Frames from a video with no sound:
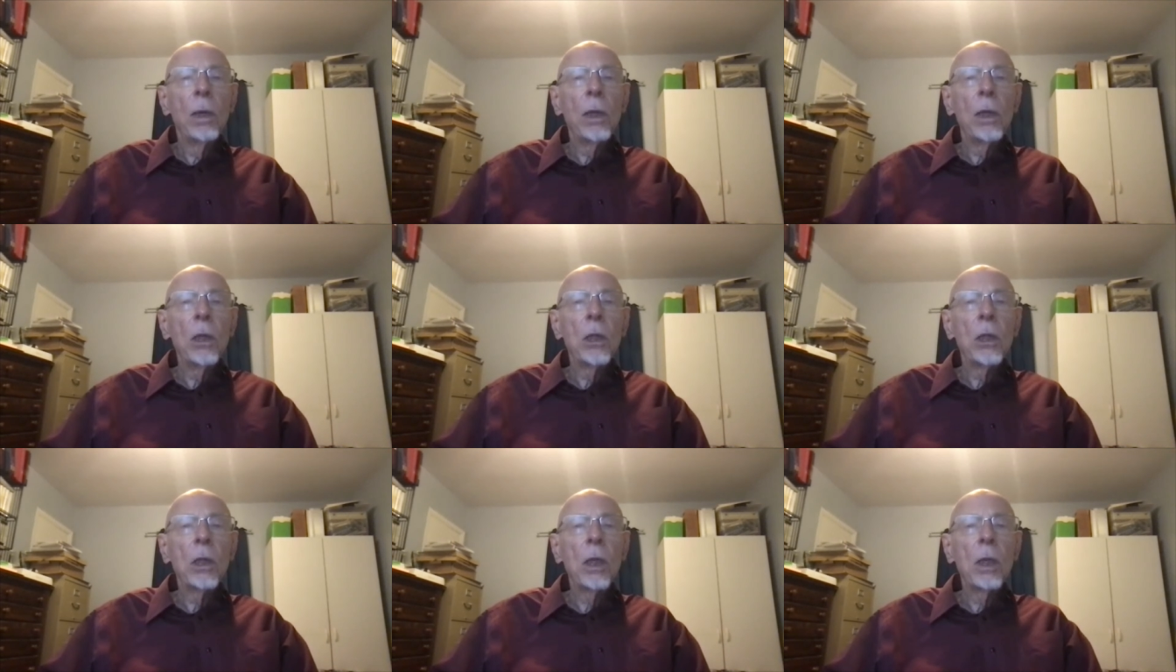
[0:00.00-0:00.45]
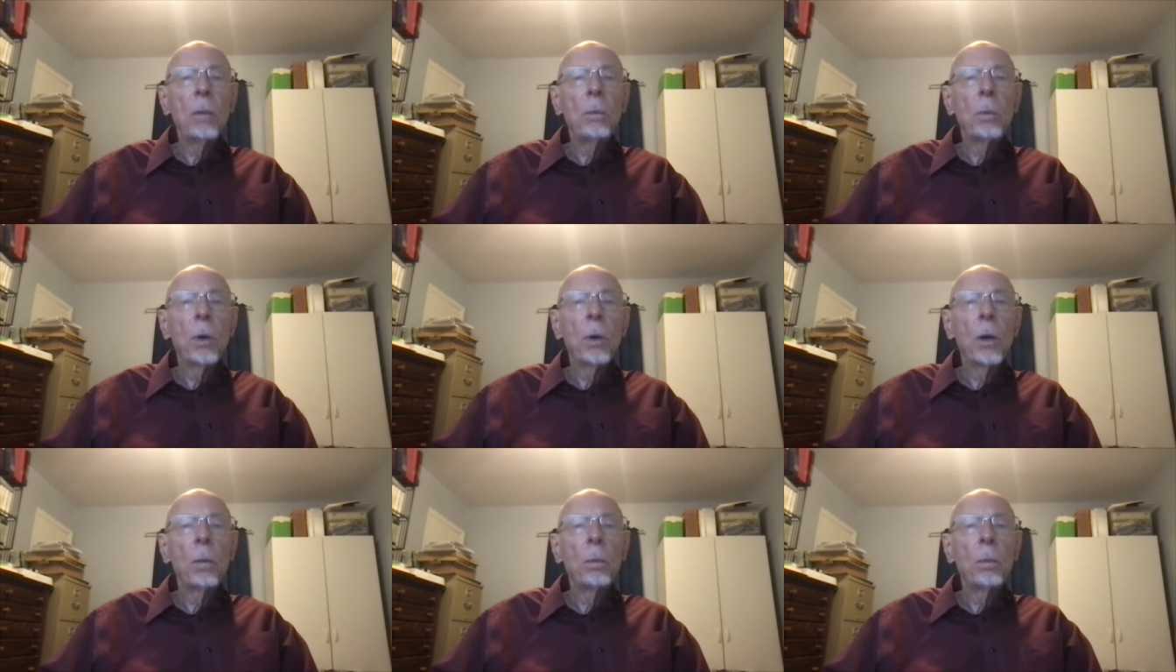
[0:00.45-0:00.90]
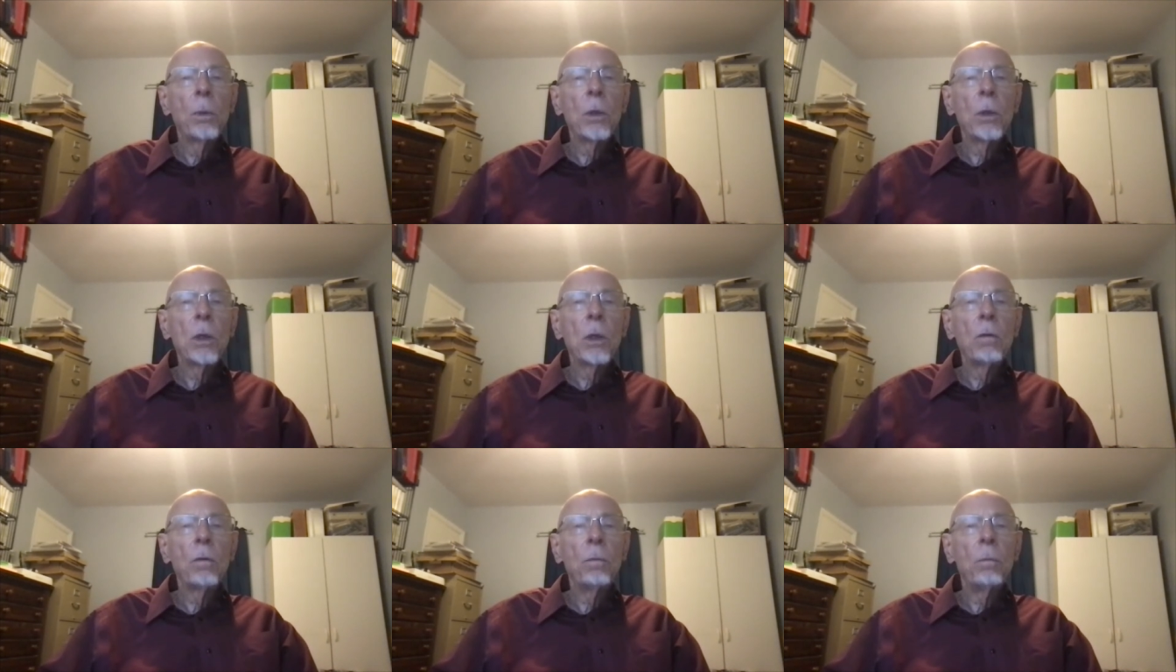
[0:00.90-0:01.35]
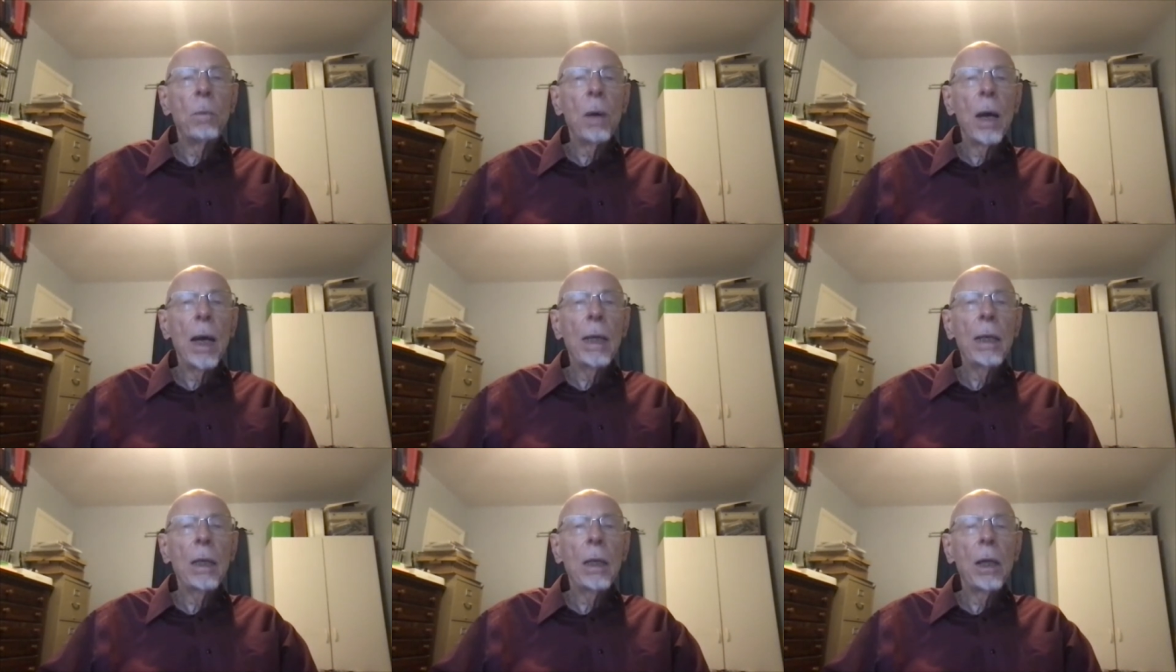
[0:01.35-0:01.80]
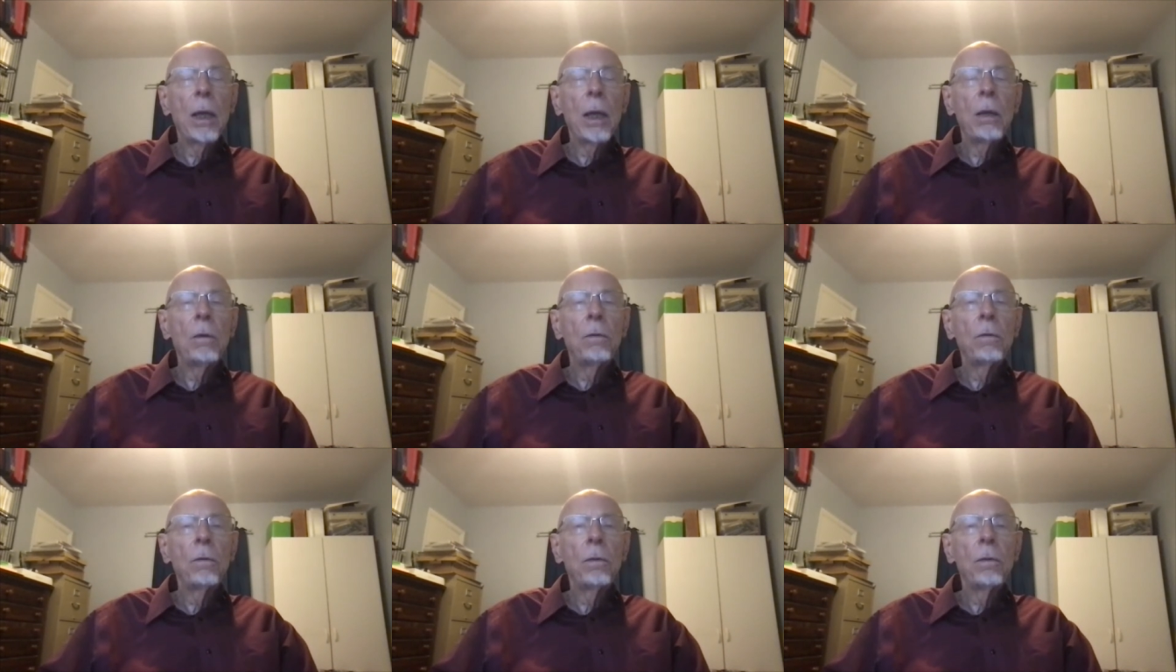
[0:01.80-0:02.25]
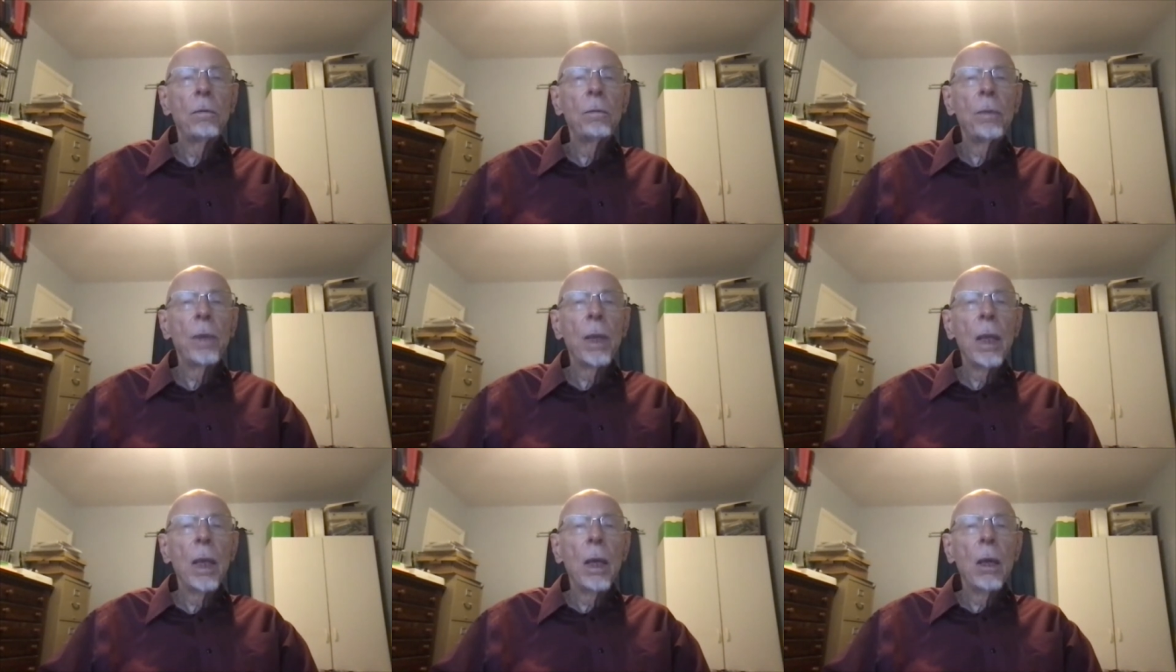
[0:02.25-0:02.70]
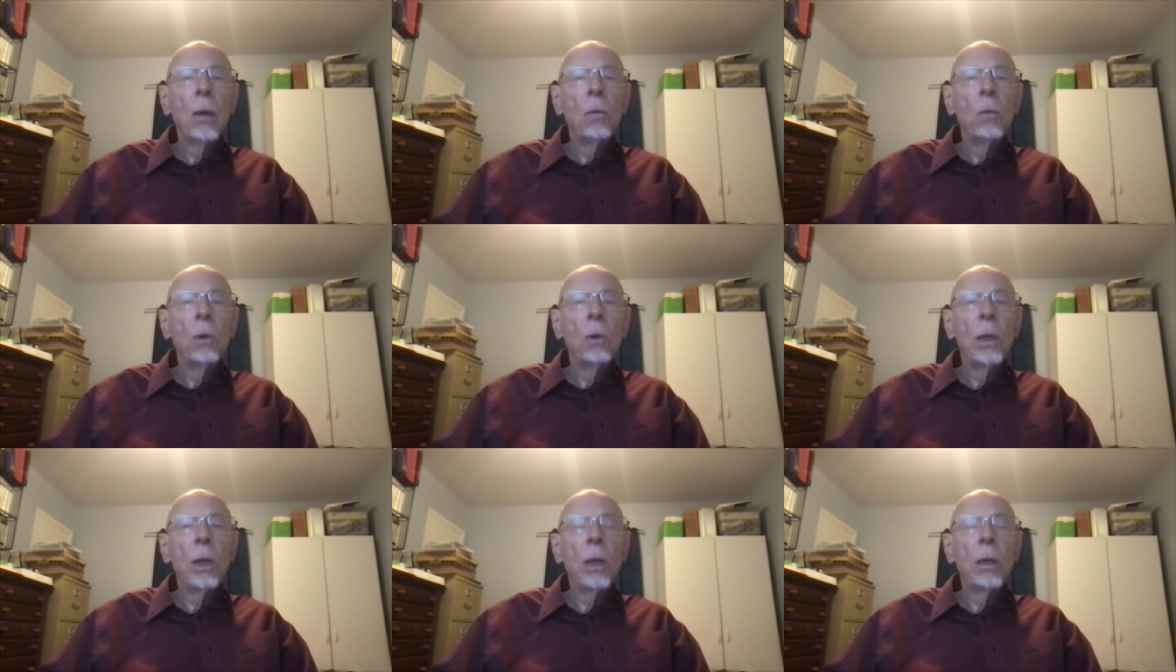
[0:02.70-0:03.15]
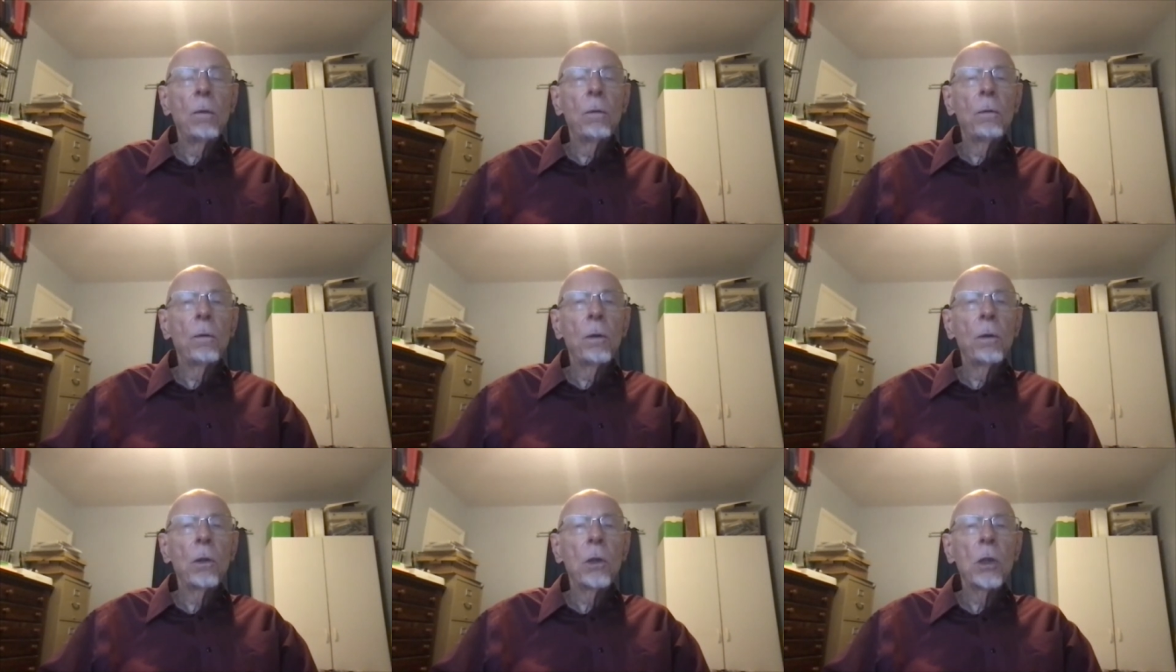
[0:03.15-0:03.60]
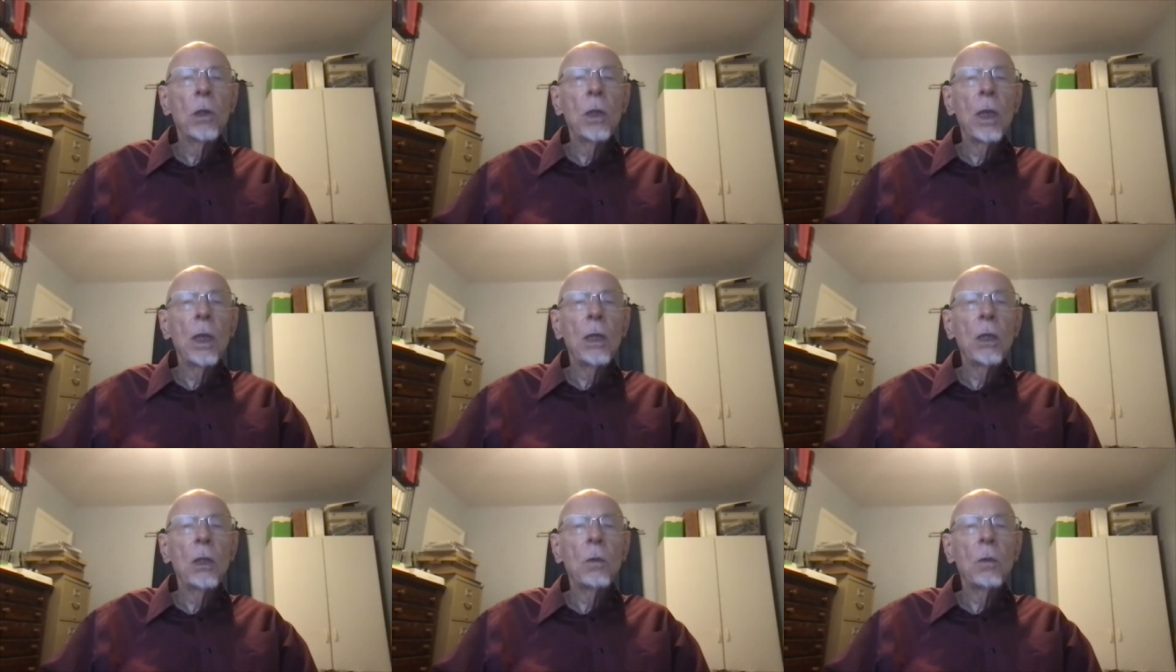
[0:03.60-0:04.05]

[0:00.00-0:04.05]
is the purpose of my life? One of the first things